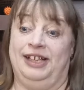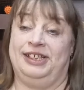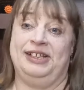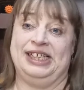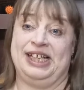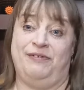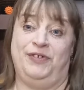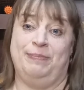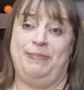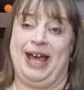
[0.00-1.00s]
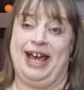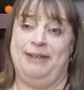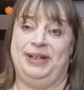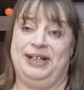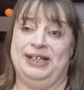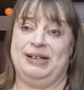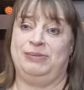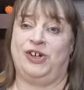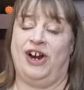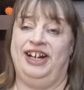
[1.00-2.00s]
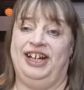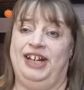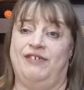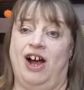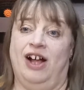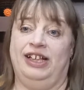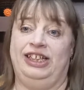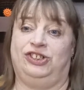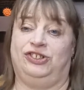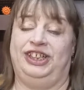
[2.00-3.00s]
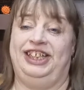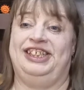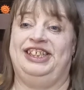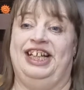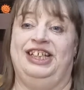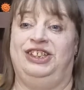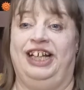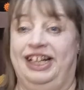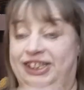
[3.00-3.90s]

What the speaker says: And sometimes I feel bad because I'm trying to give Ollie treats and